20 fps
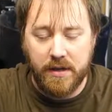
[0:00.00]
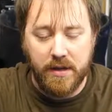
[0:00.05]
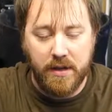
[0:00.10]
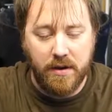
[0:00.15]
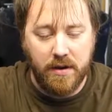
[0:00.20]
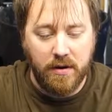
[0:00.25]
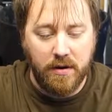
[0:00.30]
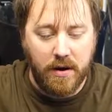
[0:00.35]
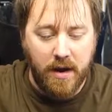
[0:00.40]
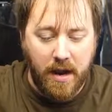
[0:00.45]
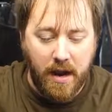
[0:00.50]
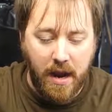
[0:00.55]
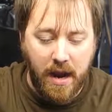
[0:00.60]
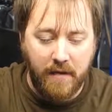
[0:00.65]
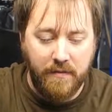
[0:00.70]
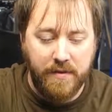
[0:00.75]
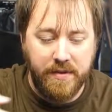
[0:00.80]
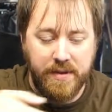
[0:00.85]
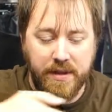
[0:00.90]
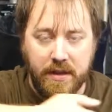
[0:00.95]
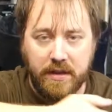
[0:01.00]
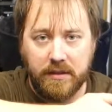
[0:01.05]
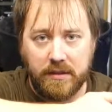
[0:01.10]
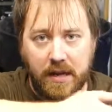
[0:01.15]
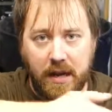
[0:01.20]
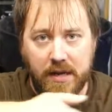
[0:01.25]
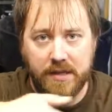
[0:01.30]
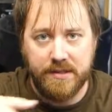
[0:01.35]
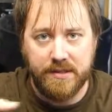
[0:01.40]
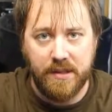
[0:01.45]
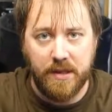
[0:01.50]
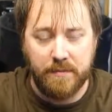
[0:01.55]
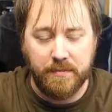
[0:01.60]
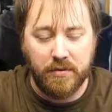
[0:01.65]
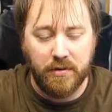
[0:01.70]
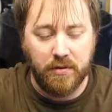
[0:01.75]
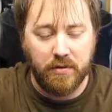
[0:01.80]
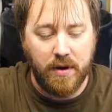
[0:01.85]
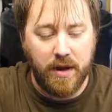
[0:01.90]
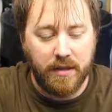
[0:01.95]
here, everything lines up
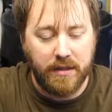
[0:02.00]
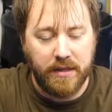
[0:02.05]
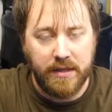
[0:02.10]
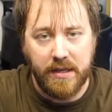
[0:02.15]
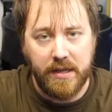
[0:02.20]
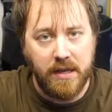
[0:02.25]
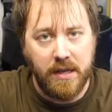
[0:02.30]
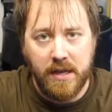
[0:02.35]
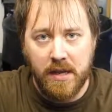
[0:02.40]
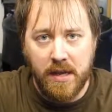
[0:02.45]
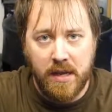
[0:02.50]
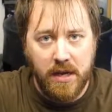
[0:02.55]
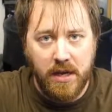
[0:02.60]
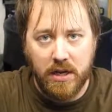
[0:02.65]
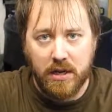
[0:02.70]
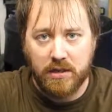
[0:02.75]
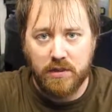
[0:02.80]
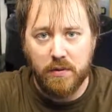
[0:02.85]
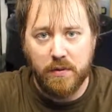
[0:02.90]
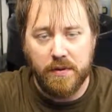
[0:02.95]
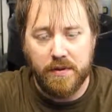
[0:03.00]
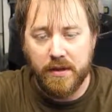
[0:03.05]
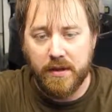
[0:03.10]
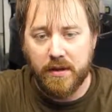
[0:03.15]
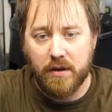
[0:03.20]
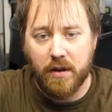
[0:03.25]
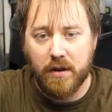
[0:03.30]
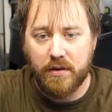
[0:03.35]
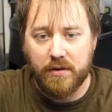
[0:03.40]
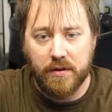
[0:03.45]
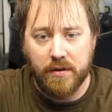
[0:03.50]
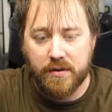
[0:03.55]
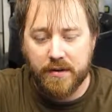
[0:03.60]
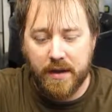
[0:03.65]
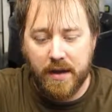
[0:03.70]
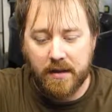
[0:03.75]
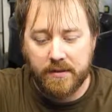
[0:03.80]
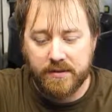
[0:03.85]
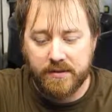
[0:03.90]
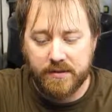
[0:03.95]
correctly, to within under
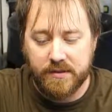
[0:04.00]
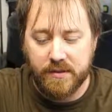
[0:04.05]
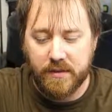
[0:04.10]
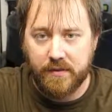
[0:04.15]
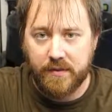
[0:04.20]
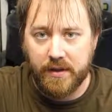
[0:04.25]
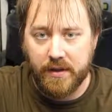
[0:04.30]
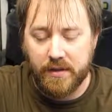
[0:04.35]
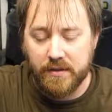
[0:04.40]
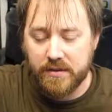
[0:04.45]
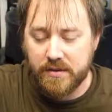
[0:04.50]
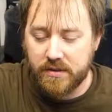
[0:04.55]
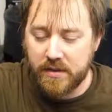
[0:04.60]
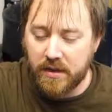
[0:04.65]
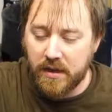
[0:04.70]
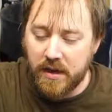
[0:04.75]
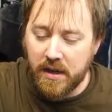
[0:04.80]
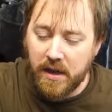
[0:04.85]
1/1000th of an inch.